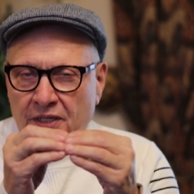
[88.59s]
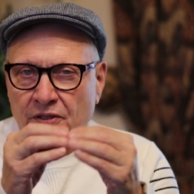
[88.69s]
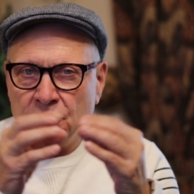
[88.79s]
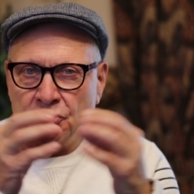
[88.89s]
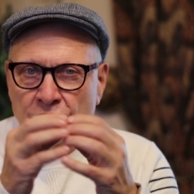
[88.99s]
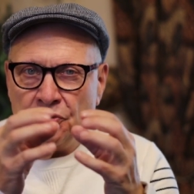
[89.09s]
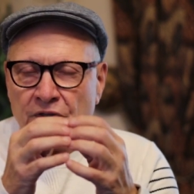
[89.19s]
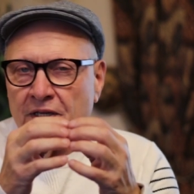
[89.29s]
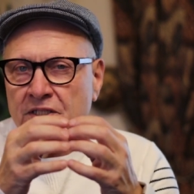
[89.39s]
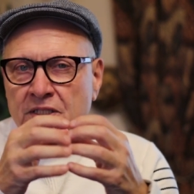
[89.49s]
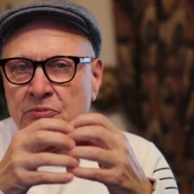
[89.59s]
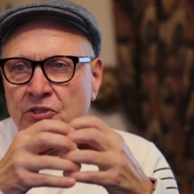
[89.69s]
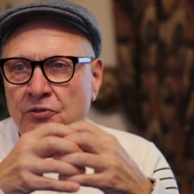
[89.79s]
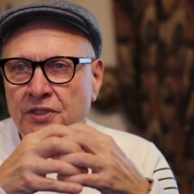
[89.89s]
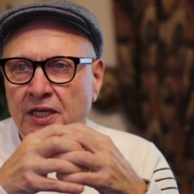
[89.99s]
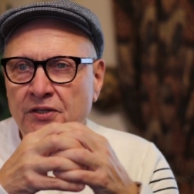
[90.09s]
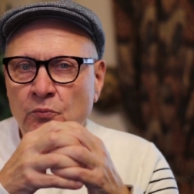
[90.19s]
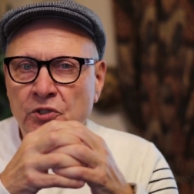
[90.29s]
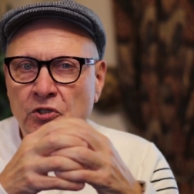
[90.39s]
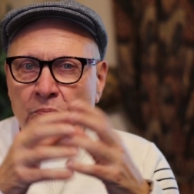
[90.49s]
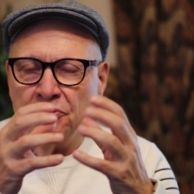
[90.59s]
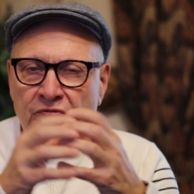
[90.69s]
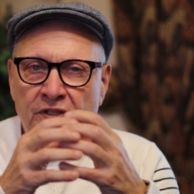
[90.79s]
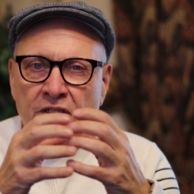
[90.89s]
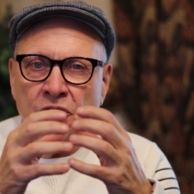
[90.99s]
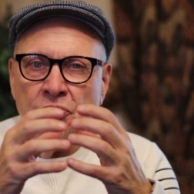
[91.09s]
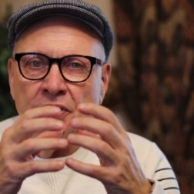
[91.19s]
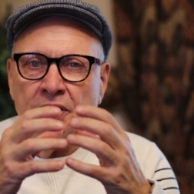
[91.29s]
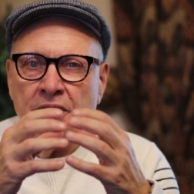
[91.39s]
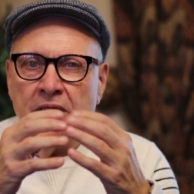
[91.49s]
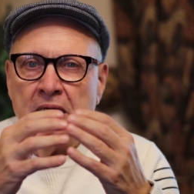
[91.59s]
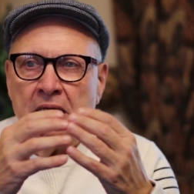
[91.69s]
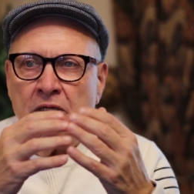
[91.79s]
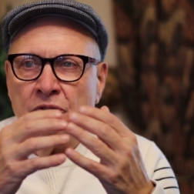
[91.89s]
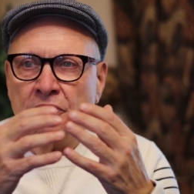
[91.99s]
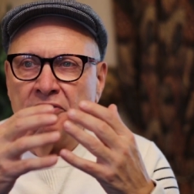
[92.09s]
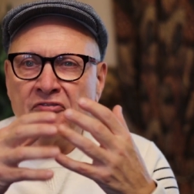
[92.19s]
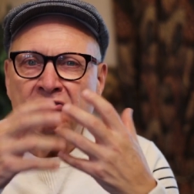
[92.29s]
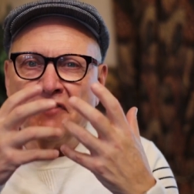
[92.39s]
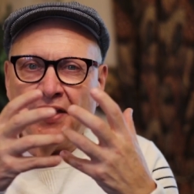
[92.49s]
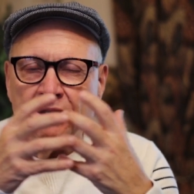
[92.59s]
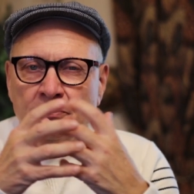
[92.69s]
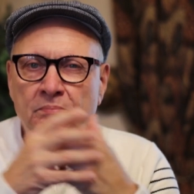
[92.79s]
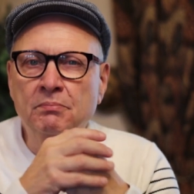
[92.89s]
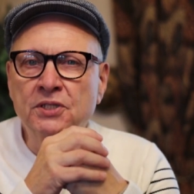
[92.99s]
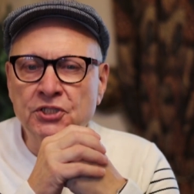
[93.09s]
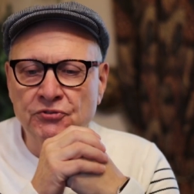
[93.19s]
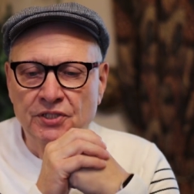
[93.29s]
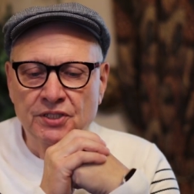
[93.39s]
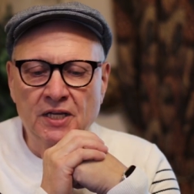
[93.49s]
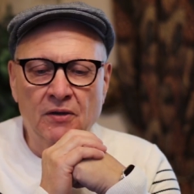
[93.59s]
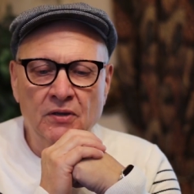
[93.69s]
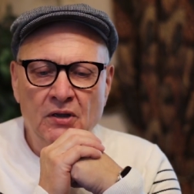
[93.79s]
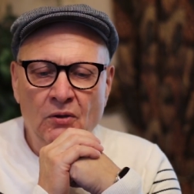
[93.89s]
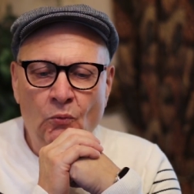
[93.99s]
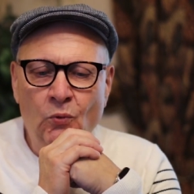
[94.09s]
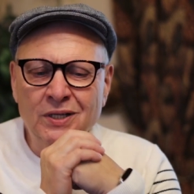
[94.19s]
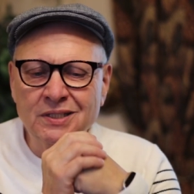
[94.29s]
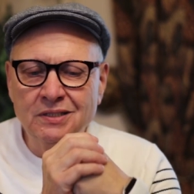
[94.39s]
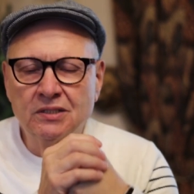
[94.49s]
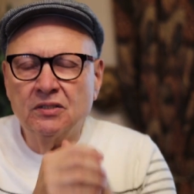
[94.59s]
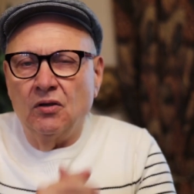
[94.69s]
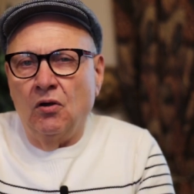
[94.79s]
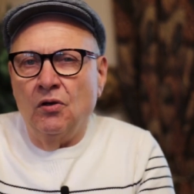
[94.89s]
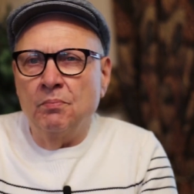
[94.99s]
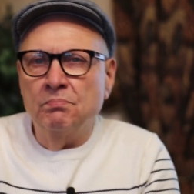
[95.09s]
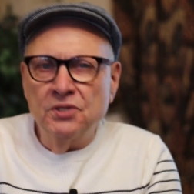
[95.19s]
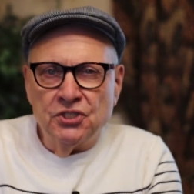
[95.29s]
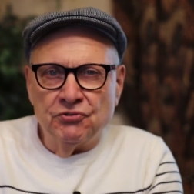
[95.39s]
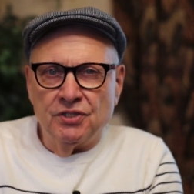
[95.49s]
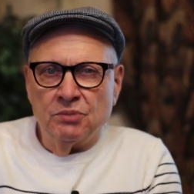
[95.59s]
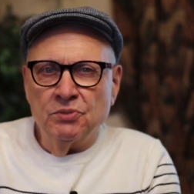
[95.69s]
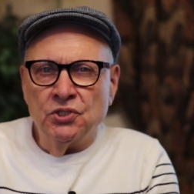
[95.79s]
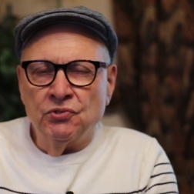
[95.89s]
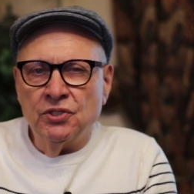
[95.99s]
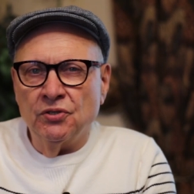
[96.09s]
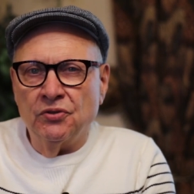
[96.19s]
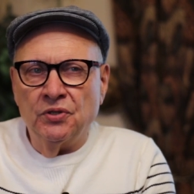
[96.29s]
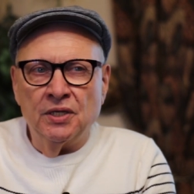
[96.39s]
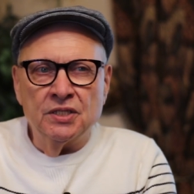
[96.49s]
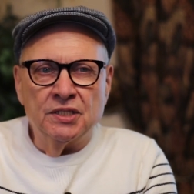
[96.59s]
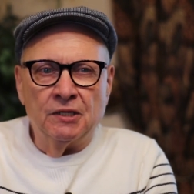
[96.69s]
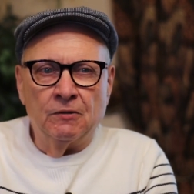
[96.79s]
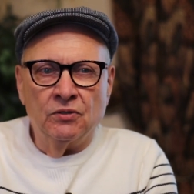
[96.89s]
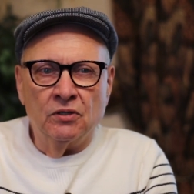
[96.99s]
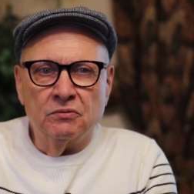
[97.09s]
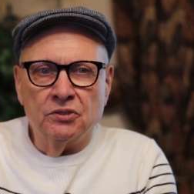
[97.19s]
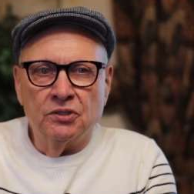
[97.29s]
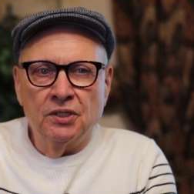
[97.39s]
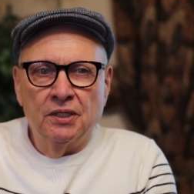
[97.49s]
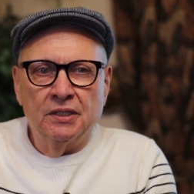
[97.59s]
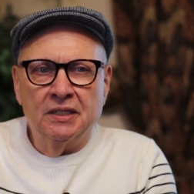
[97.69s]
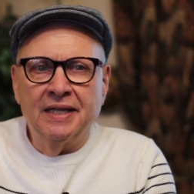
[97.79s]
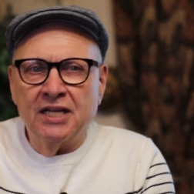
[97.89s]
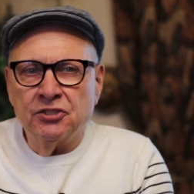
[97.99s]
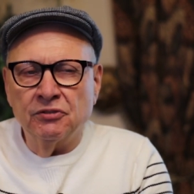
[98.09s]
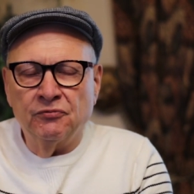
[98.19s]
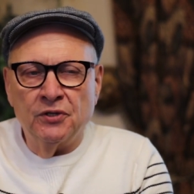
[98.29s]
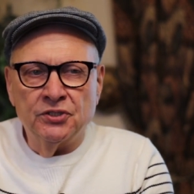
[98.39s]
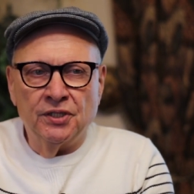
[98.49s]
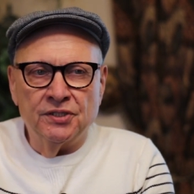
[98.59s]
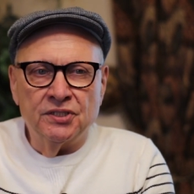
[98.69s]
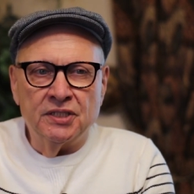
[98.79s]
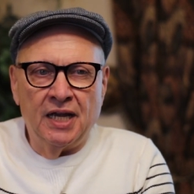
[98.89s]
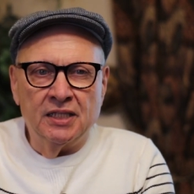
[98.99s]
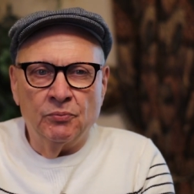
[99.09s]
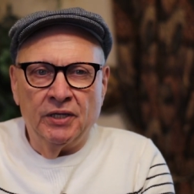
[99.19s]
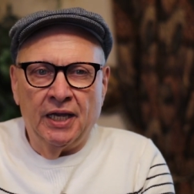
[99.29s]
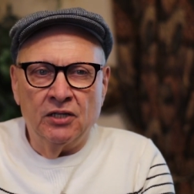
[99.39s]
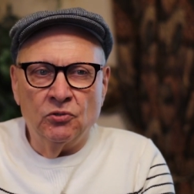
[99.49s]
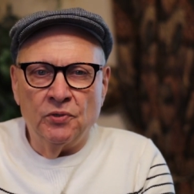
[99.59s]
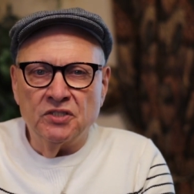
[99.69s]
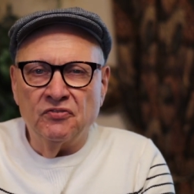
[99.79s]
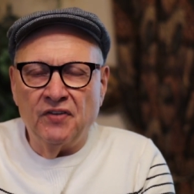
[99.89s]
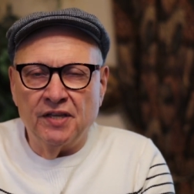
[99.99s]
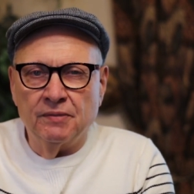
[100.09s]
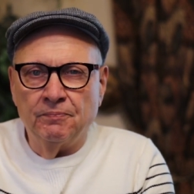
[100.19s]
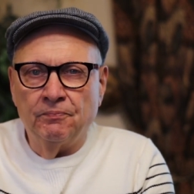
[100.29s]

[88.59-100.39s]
Those two things seem to go together. When you're prophetic, you can fathom mysteries. Now, what are mysteries? Mysteries are things that are not natural for us to understand, that we can't always fathom.